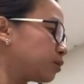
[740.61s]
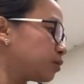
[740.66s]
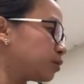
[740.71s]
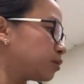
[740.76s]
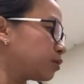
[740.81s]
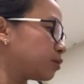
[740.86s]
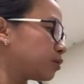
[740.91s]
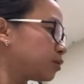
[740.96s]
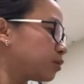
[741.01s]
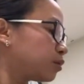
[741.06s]

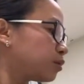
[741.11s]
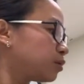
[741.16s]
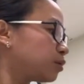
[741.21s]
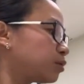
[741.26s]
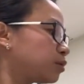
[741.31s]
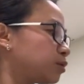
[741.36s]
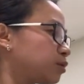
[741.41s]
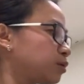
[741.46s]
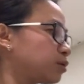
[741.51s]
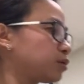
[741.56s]

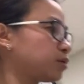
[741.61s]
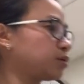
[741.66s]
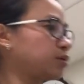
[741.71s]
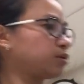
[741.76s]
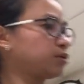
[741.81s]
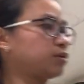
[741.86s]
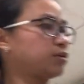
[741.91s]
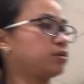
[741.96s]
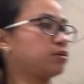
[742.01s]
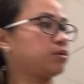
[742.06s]

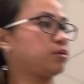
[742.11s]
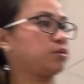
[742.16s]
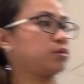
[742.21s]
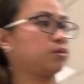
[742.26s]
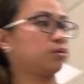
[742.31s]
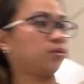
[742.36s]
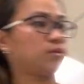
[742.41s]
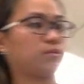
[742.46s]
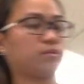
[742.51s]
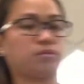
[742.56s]

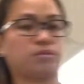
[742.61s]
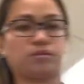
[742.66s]
No one is speaking in this clip.